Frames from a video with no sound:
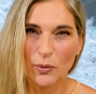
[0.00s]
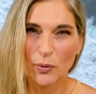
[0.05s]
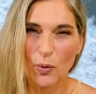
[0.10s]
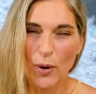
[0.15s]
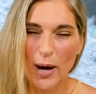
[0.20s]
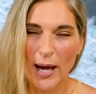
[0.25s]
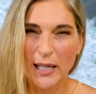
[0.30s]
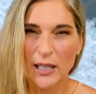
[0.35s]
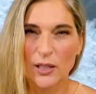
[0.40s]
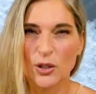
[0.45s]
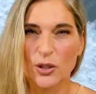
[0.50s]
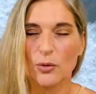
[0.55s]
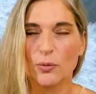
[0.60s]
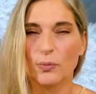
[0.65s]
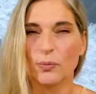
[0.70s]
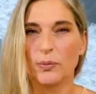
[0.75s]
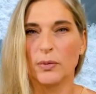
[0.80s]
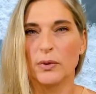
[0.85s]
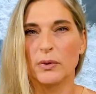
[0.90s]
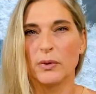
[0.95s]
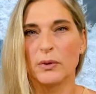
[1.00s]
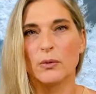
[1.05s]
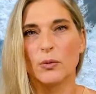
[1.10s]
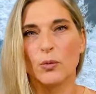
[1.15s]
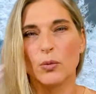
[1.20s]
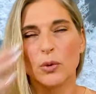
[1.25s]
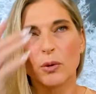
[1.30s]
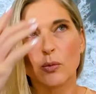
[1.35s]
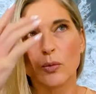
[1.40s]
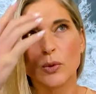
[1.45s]
Why did you,
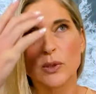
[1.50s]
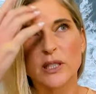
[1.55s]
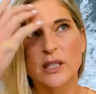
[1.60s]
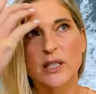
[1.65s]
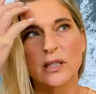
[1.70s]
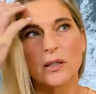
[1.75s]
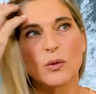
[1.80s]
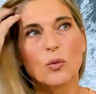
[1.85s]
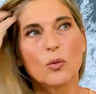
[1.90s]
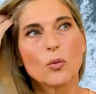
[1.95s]
what was,